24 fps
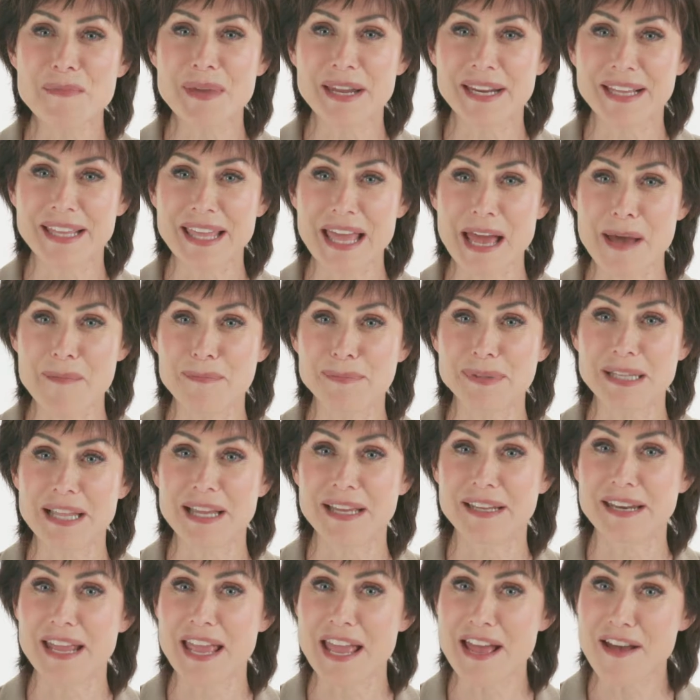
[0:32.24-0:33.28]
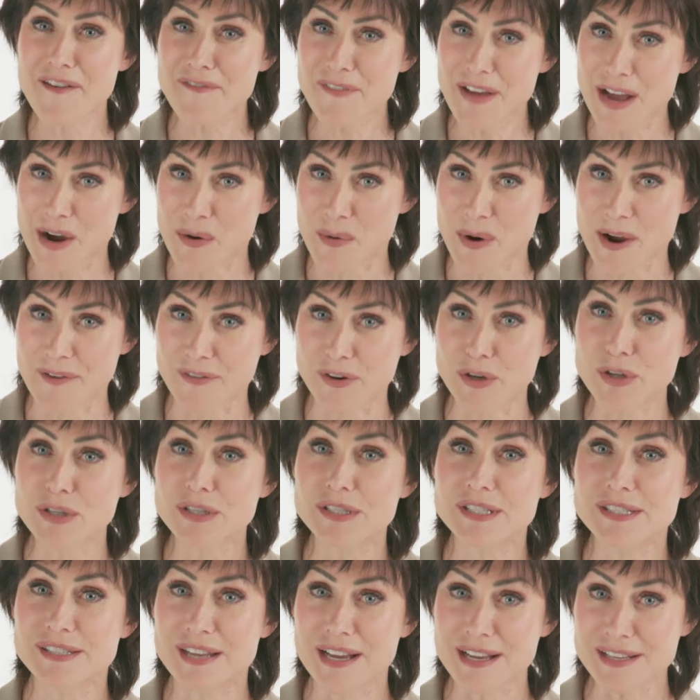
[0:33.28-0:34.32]
Medigap Plan F, however,
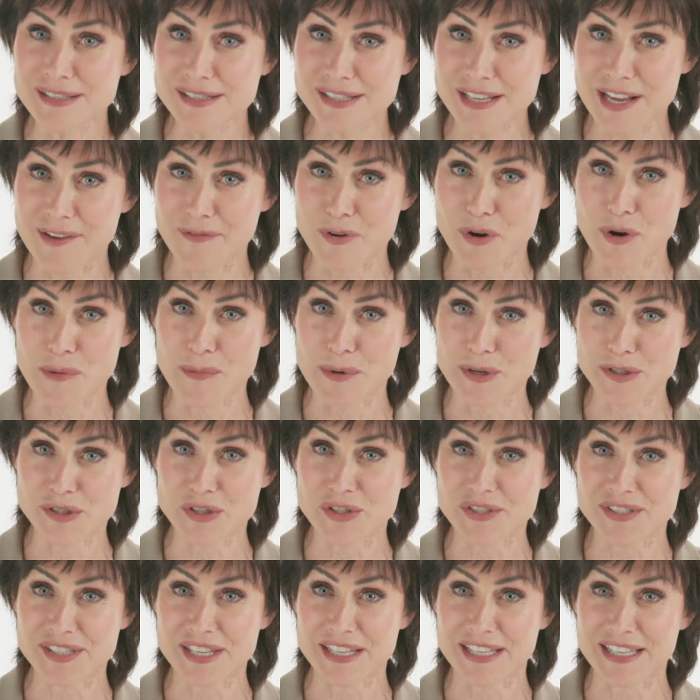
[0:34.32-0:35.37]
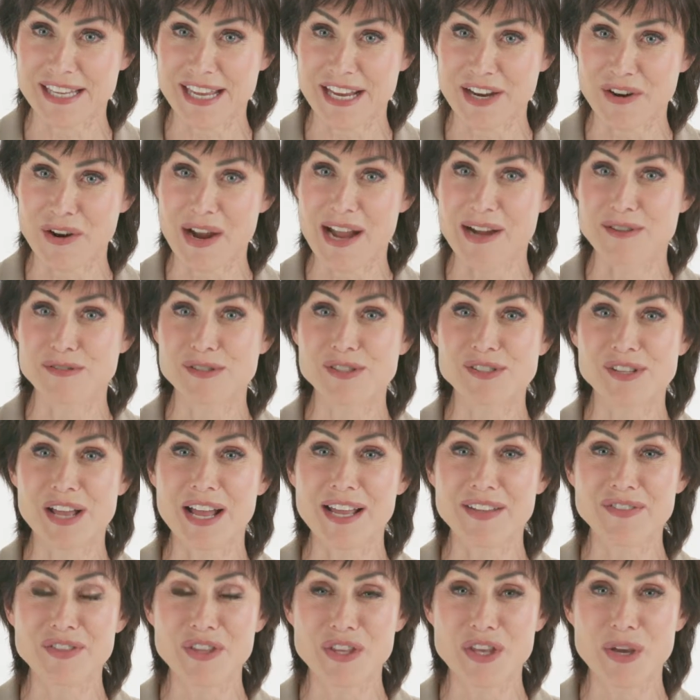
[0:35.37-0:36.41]
does cover emergency care
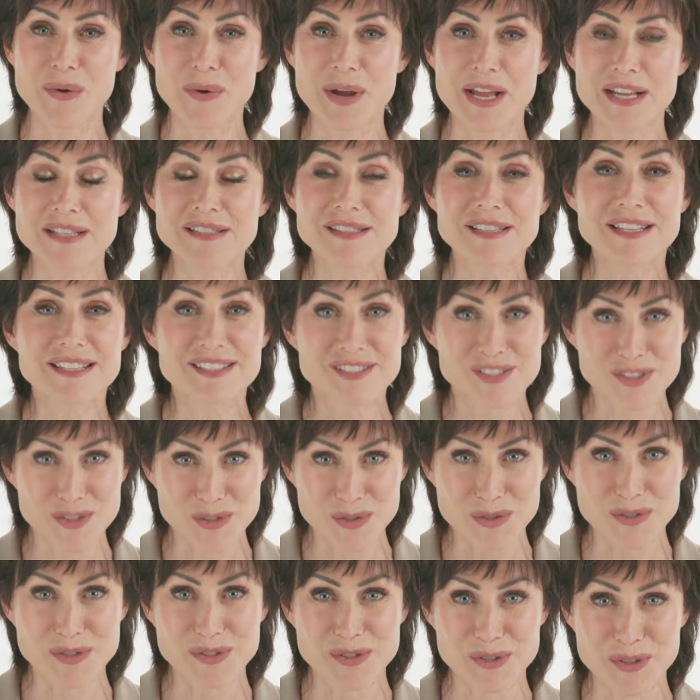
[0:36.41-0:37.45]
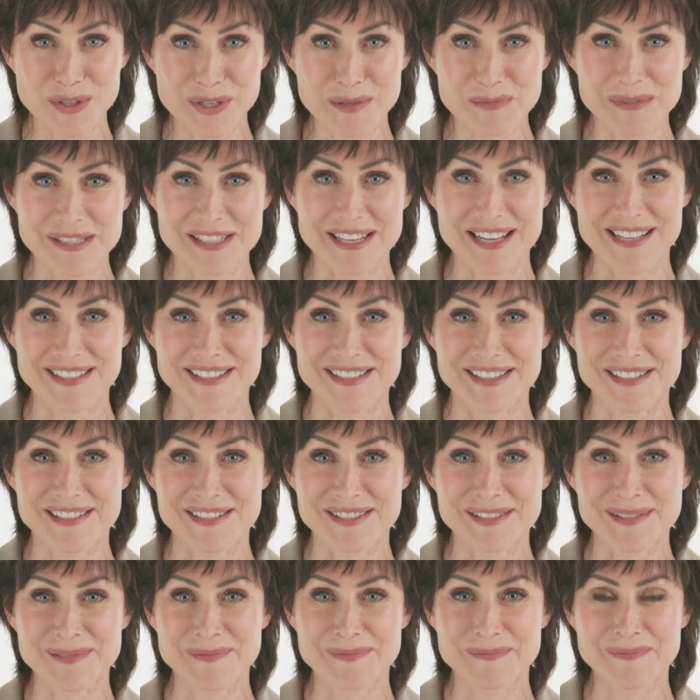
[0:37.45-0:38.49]
outside the U S in certain
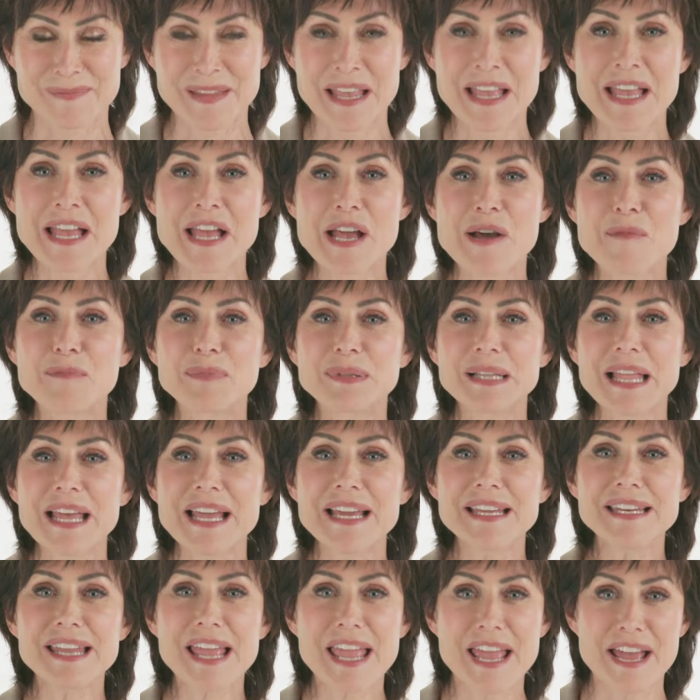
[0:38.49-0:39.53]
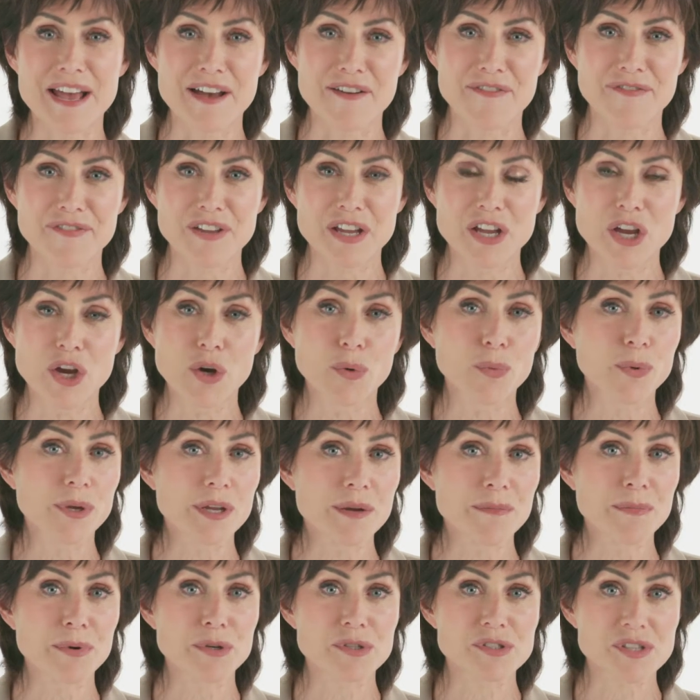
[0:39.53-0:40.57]
circumstances. Plan F
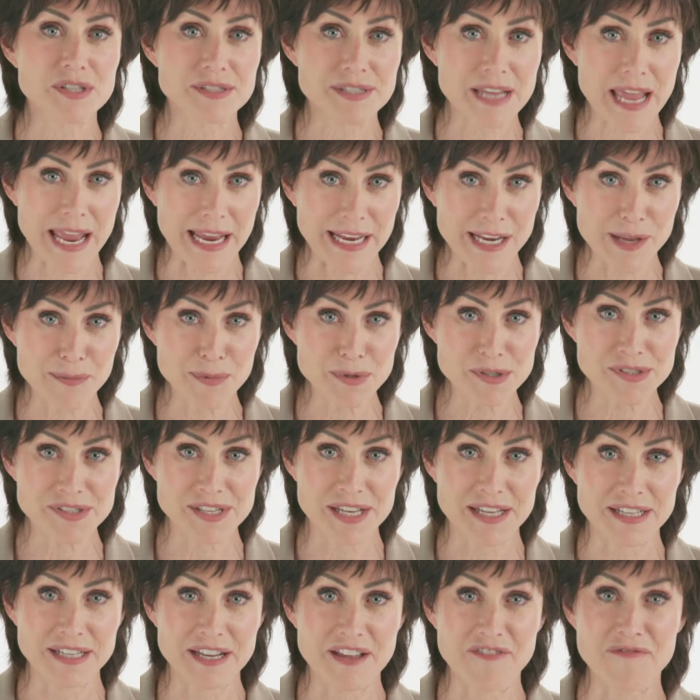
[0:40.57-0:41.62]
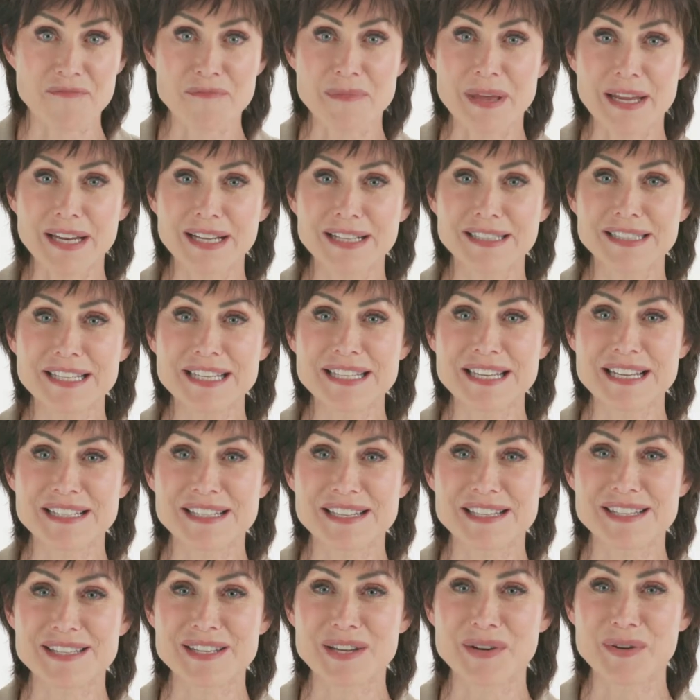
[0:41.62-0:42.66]
reimburses eighty percent of medically
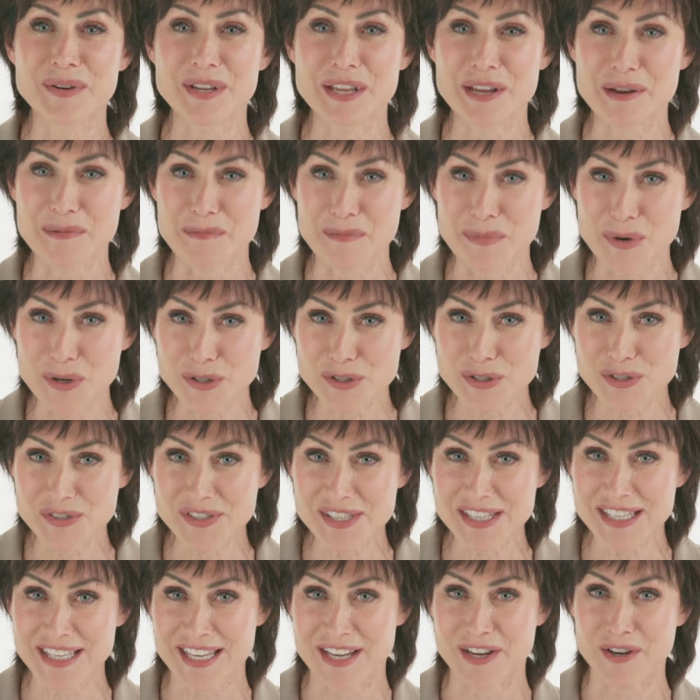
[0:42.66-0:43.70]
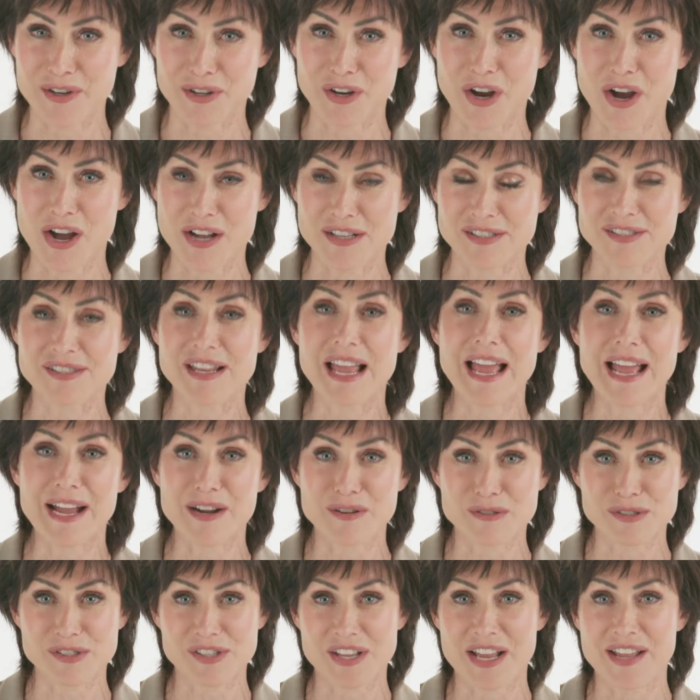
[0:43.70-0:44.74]
necessary emergency care costs
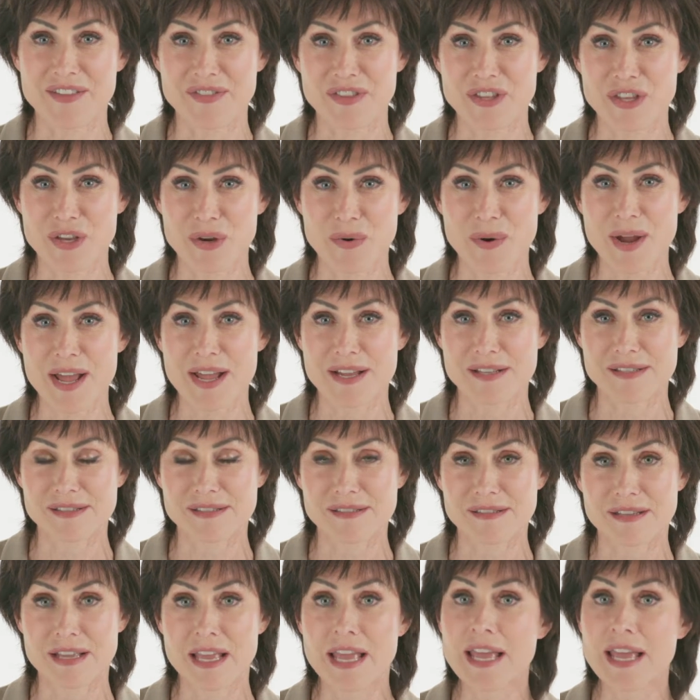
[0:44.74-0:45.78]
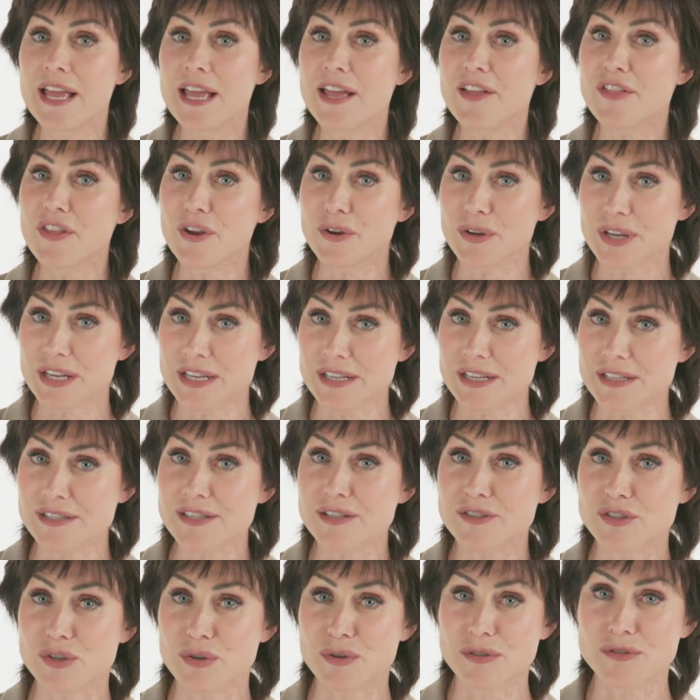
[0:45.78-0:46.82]
outside the U S There is a
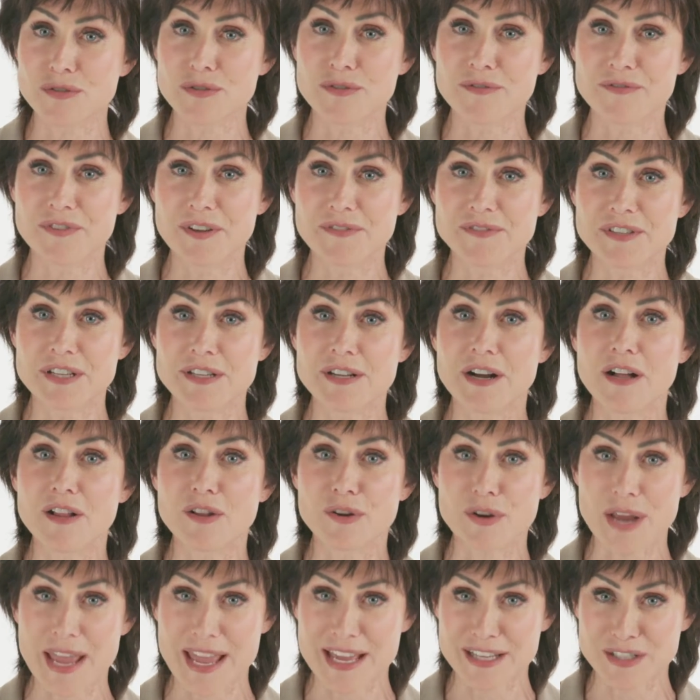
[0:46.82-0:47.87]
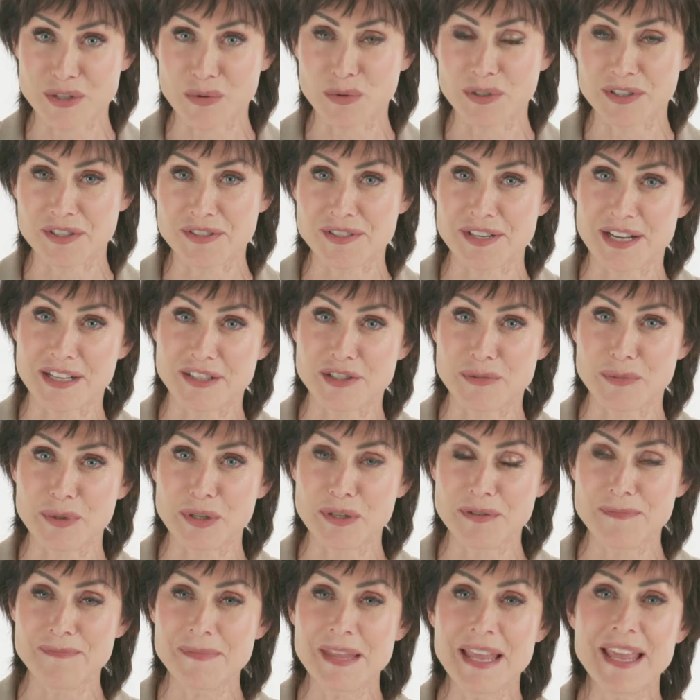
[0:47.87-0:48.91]
two hundred fifty dollars annual
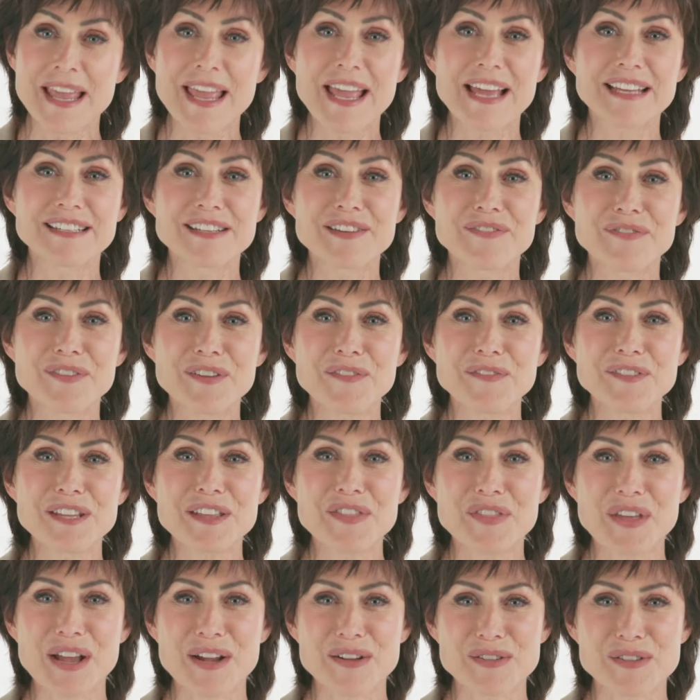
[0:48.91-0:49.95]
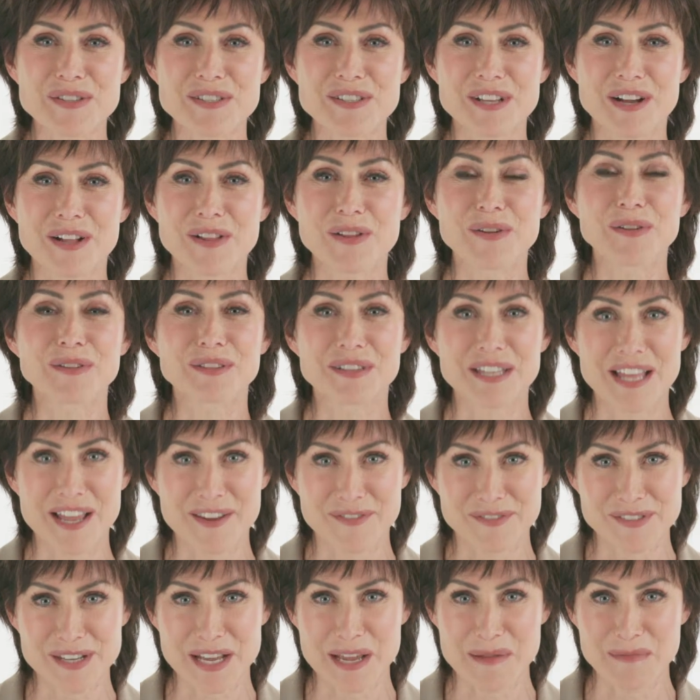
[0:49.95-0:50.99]
deductible and a fifty thousand dollars
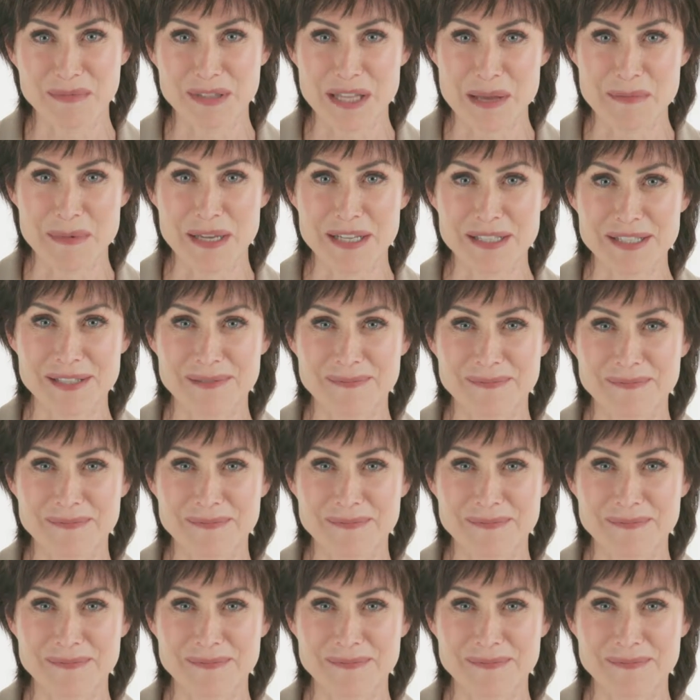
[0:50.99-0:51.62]
lifetime limit.